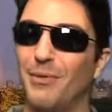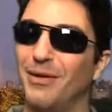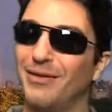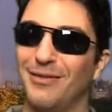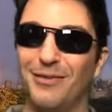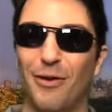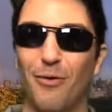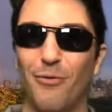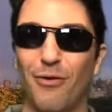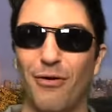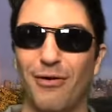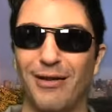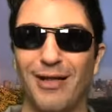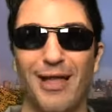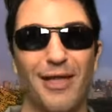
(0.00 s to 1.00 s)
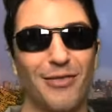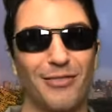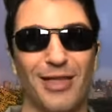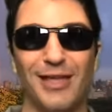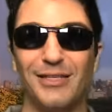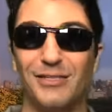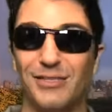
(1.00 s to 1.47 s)
But don't worry,
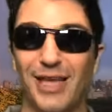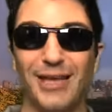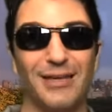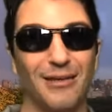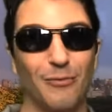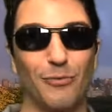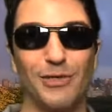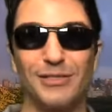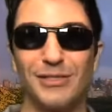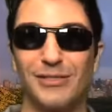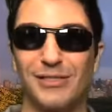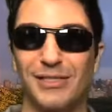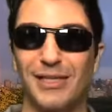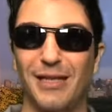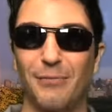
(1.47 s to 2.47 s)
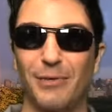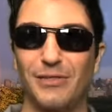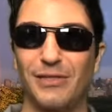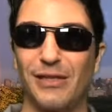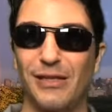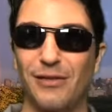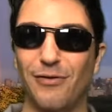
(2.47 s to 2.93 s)
Thain said in a recent
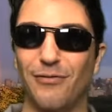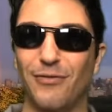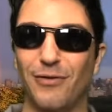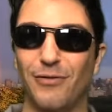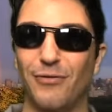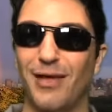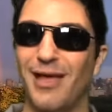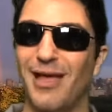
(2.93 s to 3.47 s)
CNBC interview,